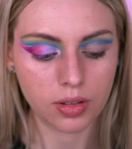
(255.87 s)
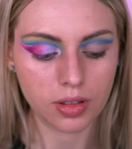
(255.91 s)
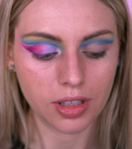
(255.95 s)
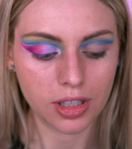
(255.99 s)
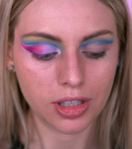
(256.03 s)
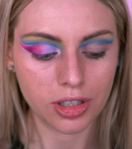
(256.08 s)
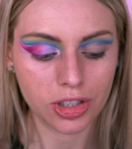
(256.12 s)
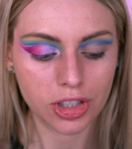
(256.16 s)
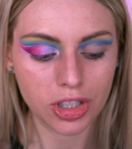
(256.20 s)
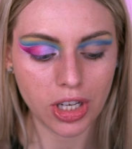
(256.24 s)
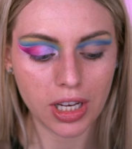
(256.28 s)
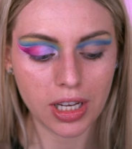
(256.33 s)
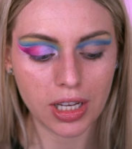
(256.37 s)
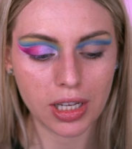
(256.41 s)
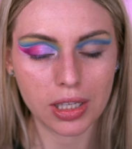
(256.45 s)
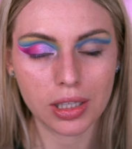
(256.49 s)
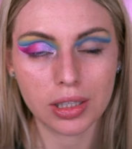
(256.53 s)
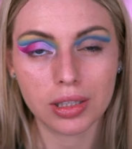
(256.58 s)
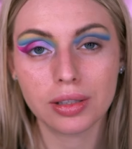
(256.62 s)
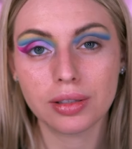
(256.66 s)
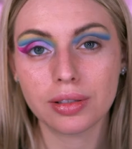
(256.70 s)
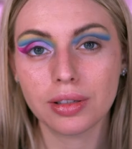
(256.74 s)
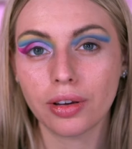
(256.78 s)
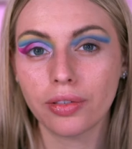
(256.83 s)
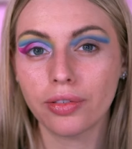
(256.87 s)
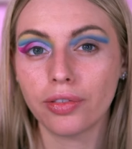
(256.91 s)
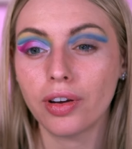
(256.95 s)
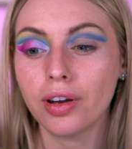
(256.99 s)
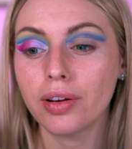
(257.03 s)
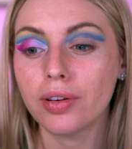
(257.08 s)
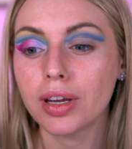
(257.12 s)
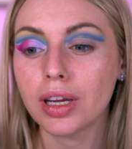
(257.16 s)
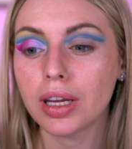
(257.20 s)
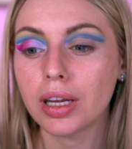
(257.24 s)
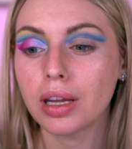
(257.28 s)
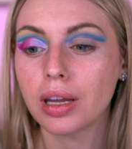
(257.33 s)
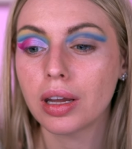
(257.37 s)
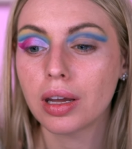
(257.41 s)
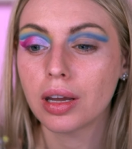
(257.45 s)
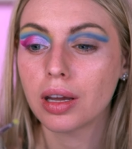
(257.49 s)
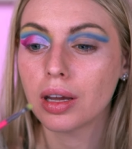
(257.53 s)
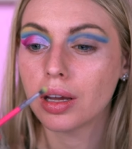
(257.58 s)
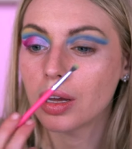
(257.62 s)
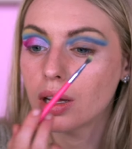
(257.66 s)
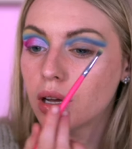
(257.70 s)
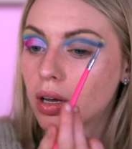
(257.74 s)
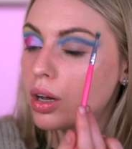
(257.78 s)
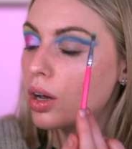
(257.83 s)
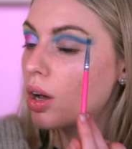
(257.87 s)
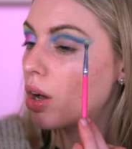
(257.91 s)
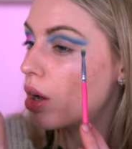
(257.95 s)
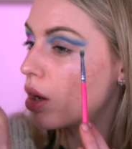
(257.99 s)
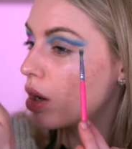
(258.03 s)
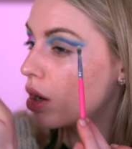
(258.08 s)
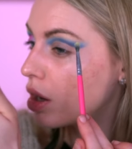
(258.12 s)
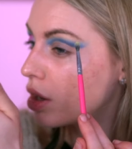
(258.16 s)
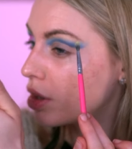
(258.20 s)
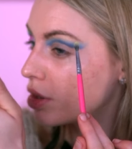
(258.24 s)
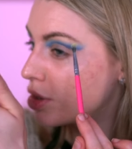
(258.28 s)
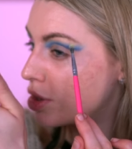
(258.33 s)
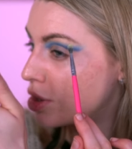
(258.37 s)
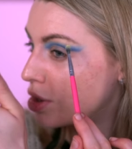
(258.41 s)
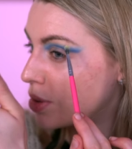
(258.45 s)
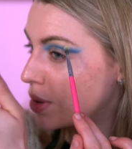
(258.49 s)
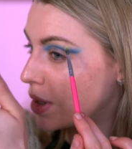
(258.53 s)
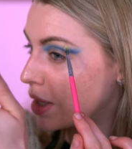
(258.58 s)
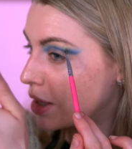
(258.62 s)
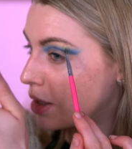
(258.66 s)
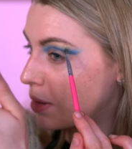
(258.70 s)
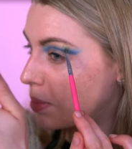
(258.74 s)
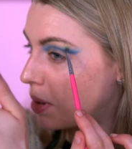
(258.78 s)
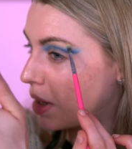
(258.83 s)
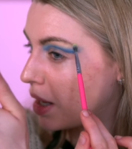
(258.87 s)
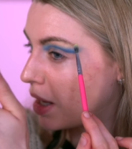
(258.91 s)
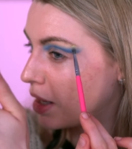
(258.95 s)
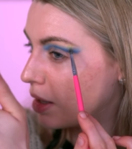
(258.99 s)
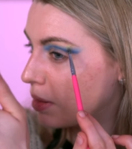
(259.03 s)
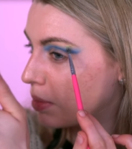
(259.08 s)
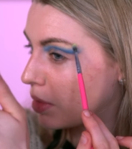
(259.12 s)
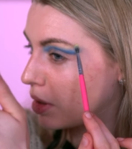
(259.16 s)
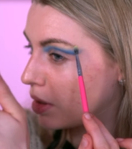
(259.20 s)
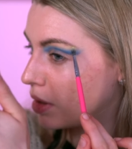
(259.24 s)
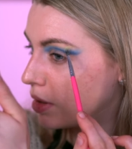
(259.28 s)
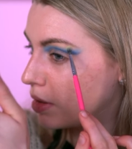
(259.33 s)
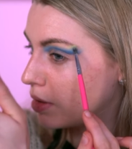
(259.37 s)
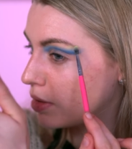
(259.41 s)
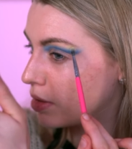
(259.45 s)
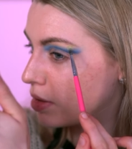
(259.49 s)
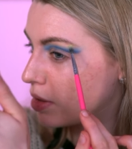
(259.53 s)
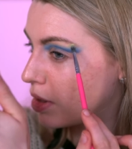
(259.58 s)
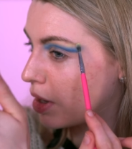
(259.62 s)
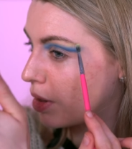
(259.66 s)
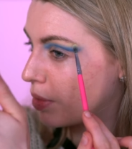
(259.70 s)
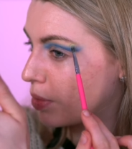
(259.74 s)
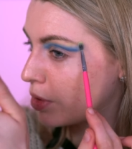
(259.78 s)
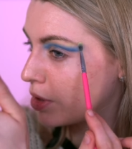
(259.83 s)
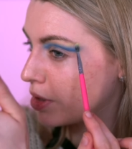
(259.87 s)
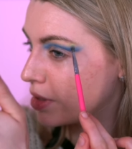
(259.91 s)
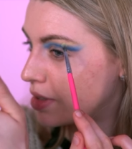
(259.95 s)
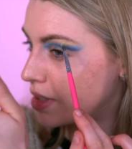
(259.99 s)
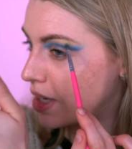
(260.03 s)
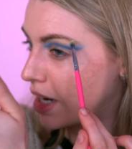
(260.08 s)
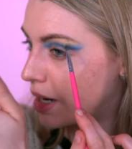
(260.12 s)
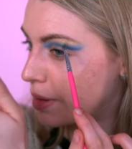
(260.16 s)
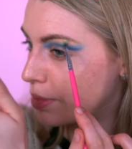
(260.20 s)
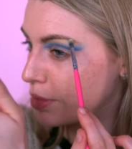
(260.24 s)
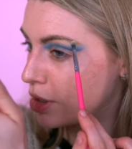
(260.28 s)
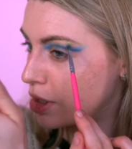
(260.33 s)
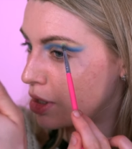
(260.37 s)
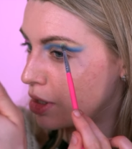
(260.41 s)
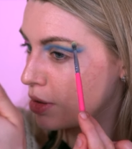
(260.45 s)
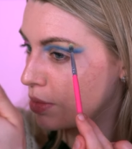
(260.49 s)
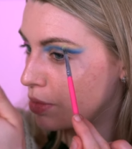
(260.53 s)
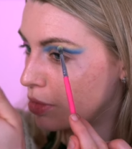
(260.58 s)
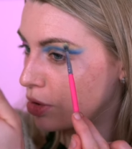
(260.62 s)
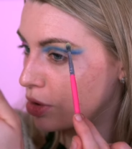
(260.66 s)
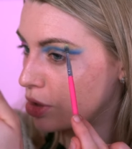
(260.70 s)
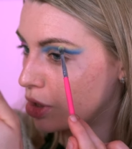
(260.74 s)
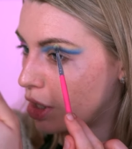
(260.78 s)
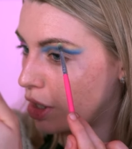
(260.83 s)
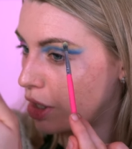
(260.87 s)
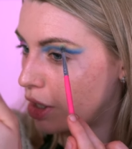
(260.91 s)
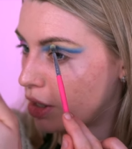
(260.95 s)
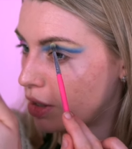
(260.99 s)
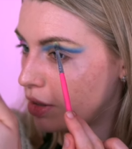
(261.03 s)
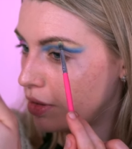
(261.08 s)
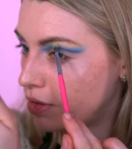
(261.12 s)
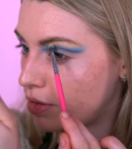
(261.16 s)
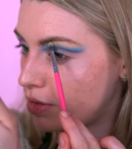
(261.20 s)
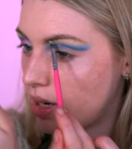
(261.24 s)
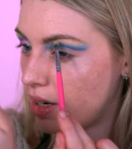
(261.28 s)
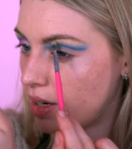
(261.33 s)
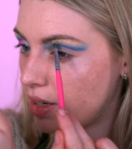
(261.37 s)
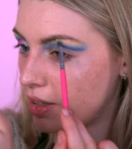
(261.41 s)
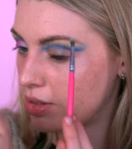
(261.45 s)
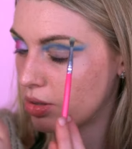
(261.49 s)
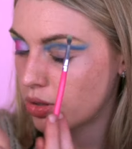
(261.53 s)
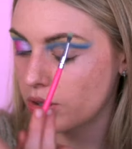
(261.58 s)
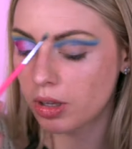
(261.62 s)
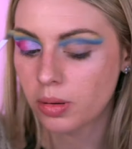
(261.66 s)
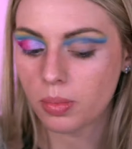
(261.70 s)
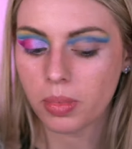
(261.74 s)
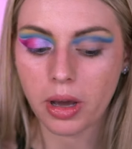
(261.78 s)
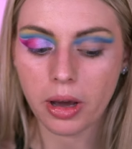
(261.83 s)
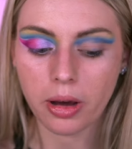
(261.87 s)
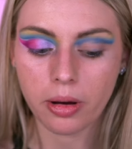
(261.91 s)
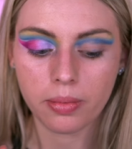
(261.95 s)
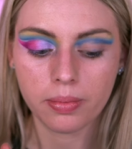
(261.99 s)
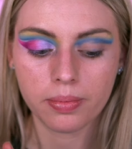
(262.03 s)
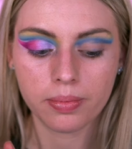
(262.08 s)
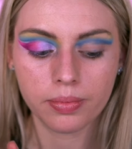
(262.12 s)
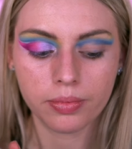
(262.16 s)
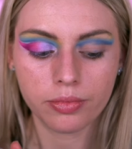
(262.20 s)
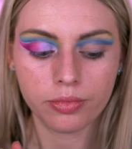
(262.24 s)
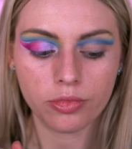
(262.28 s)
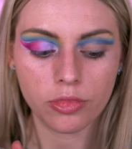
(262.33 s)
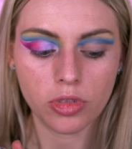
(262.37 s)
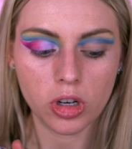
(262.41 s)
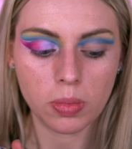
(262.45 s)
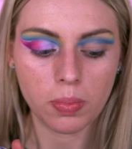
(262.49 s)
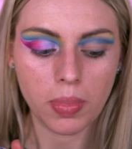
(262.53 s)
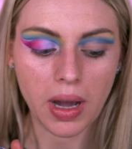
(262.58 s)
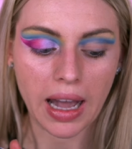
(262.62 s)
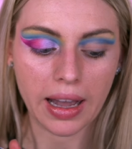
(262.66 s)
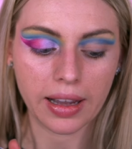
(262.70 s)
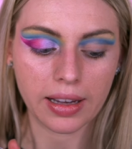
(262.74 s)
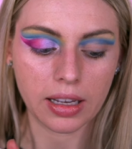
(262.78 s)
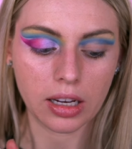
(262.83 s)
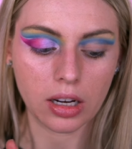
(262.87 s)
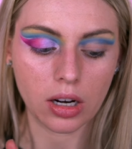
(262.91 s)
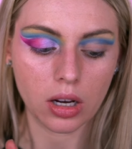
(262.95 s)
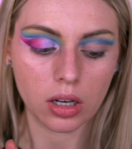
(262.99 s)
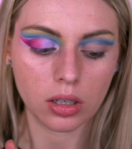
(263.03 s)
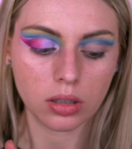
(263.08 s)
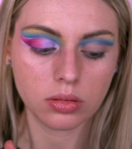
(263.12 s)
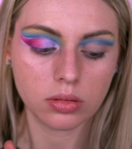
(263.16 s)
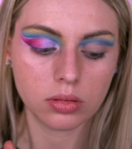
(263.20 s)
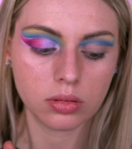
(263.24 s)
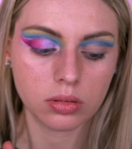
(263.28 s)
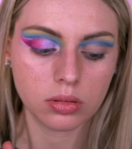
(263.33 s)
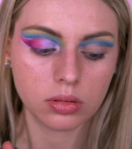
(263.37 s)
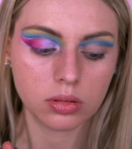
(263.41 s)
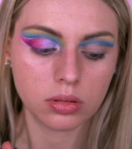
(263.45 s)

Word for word: These shades are very hard to get the pigment, so I wouldn't tap too much off, and it's all about repacking on.